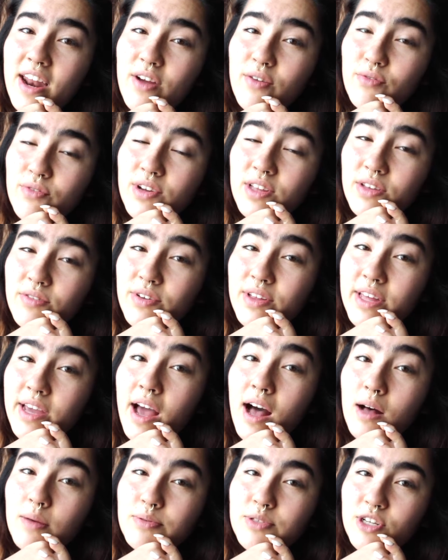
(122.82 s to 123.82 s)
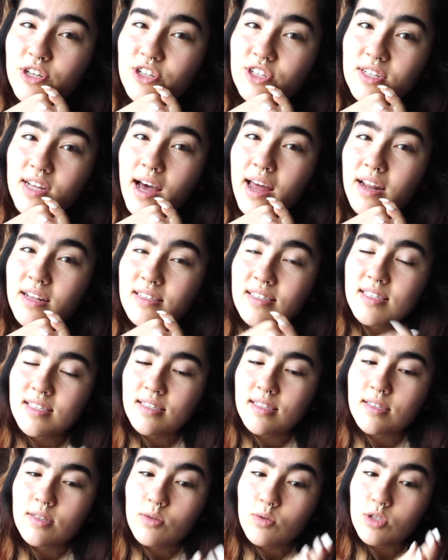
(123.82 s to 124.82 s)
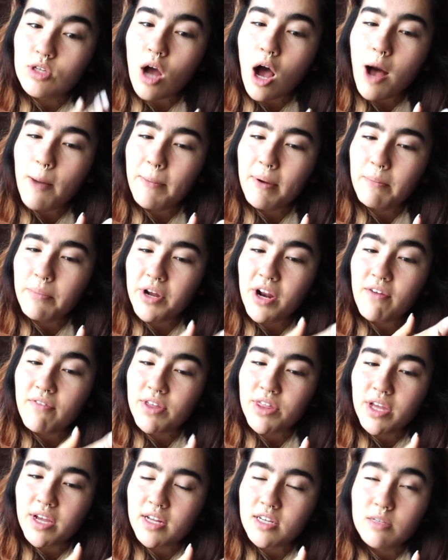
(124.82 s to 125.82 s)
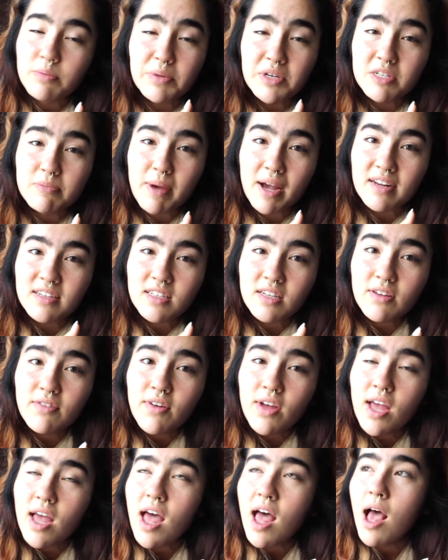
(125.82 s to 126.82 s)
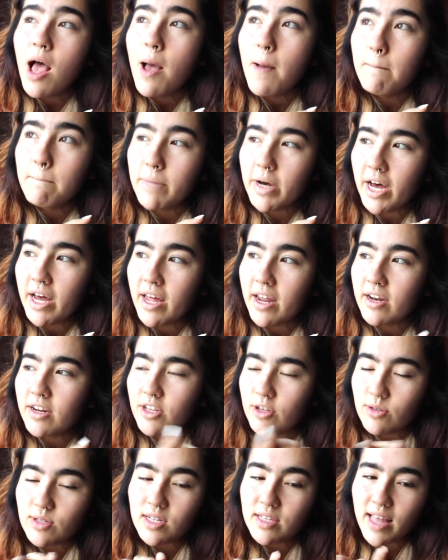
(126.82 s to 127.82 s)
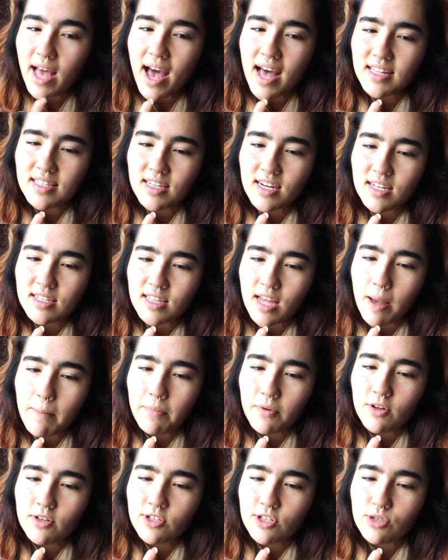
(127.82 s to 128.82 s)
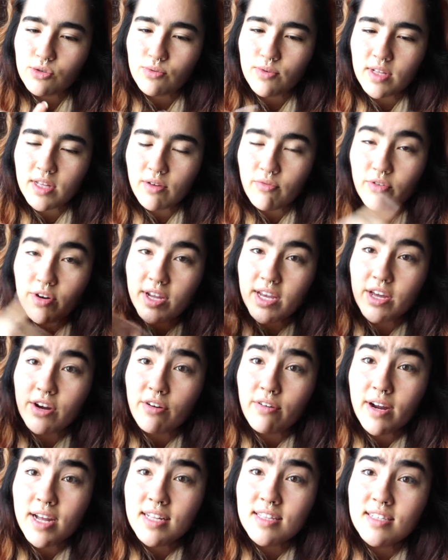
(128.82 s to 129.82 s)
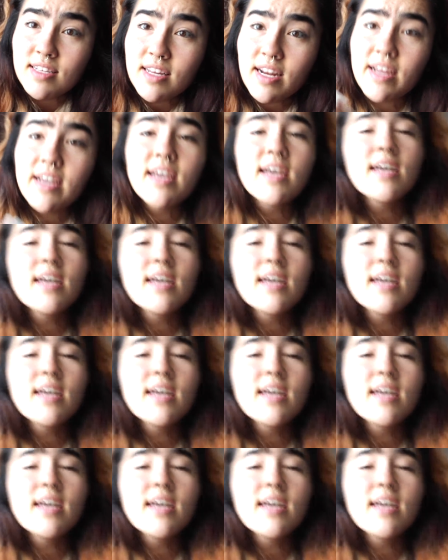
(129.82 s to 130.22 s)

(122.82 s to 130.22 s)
and it really, really helps to just kind of stop and put everything into perspective. But using that as an example, it just really reiterates it, I